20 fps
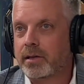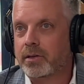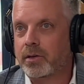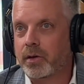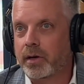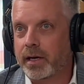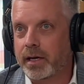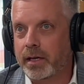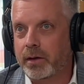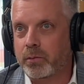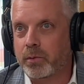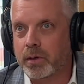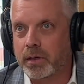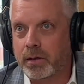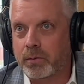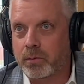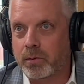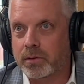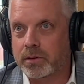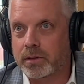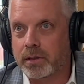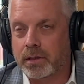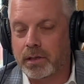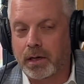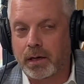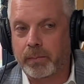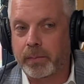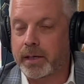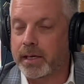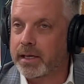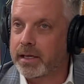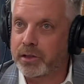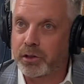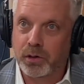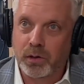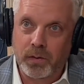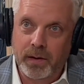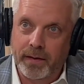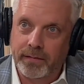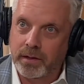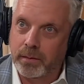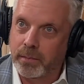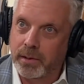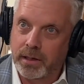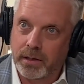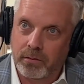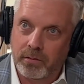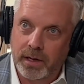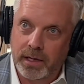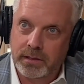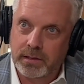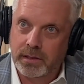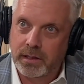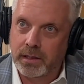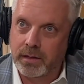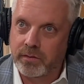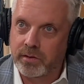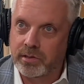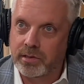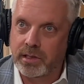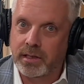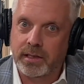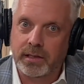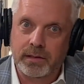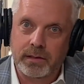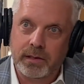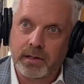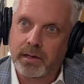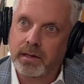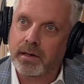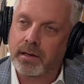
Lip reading: to anyone that wants to come. Again, you don't have to be a resident of the city.